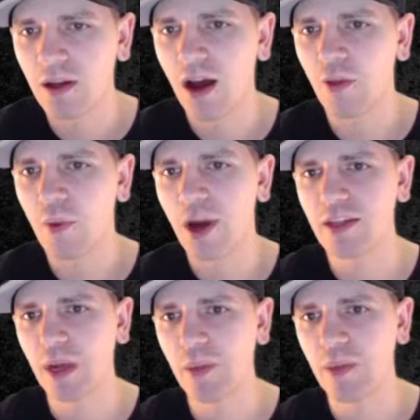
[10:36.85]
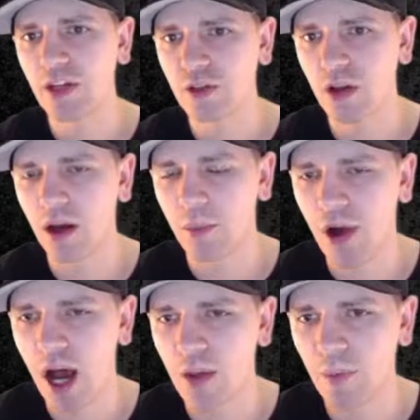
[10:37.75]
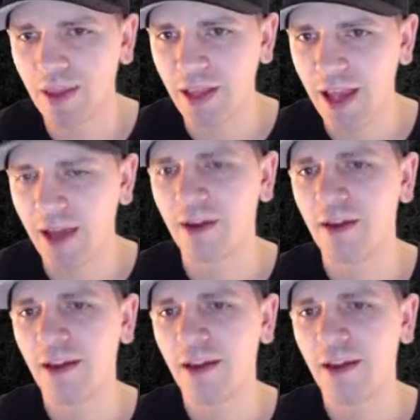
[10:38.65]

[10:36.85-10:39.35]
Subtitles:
Otherwise, it might be a problem in the end.